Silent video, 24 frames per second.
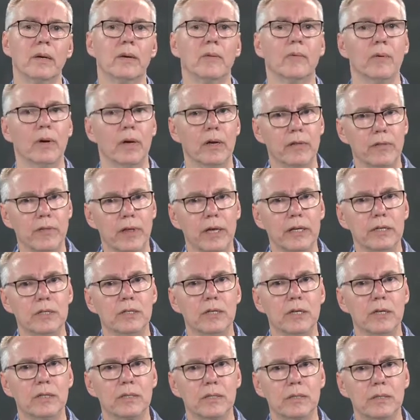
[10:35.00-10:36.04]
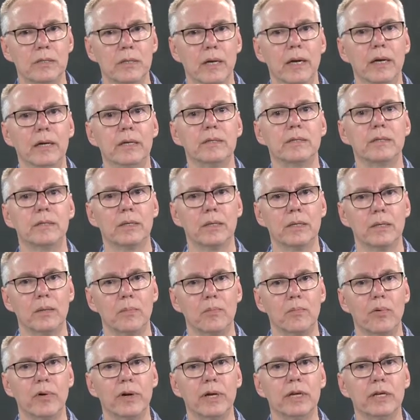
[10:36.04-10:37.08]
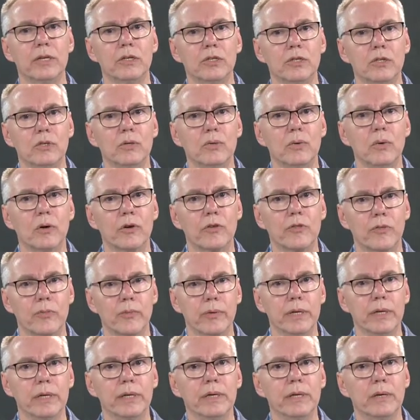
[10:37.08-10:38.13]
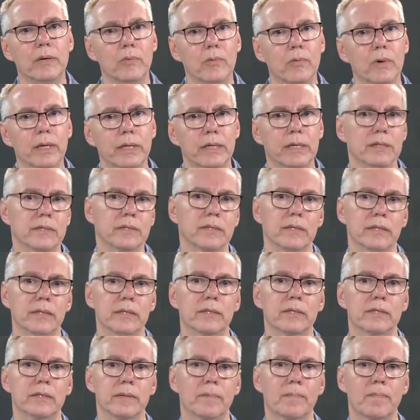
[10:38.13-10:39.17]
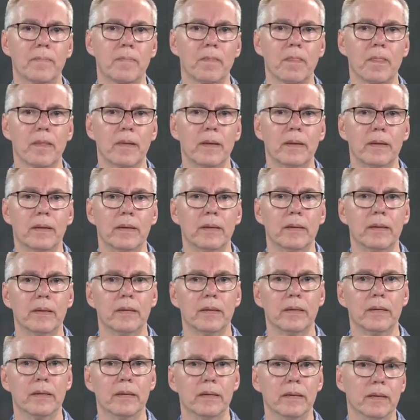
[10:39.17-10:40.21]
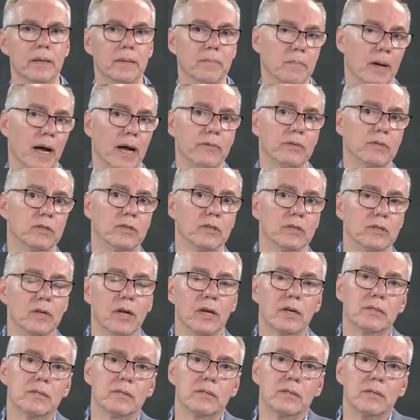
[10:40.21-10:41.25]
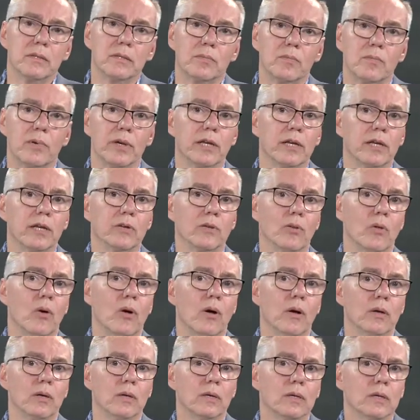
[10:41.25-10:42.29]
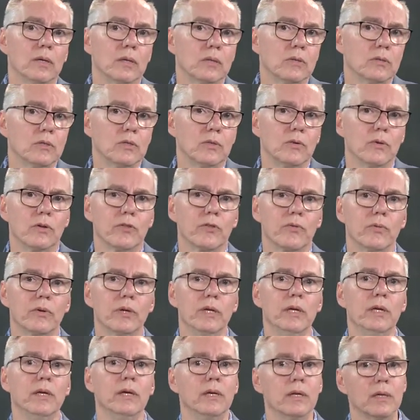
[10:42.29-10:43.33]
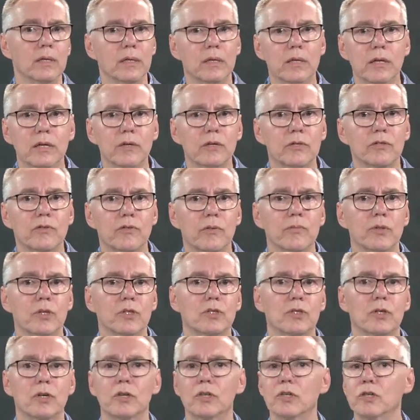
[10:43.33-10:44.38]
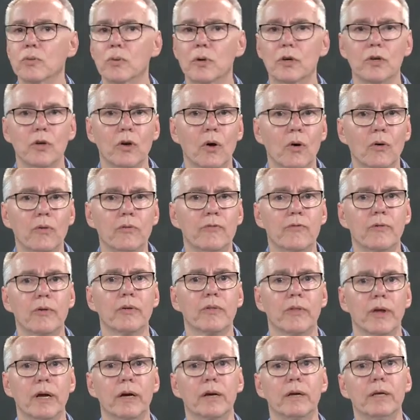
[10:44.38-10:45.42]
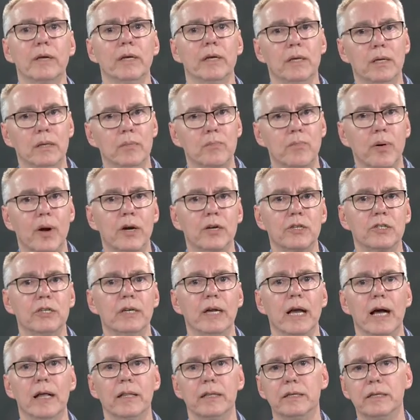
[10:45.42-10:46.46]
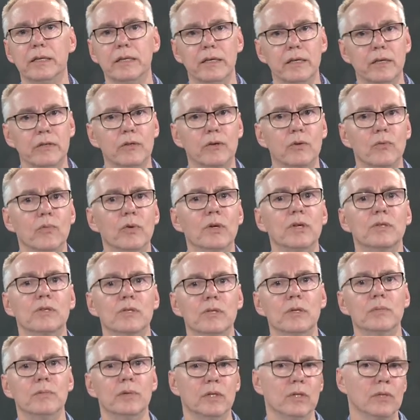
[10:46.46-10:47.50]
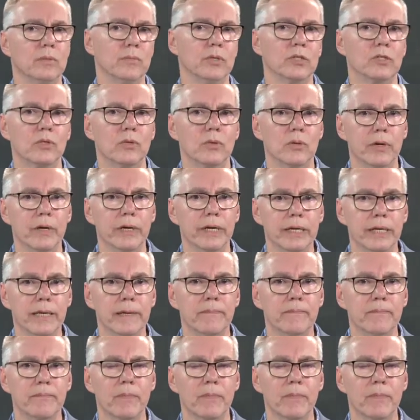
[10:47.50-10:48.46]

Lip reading: Well, then Jesus says, bring two or three witnesses. I would suggest bringing along two or three leaders from the church who are known for their impartiality and their wisdom and their maturity.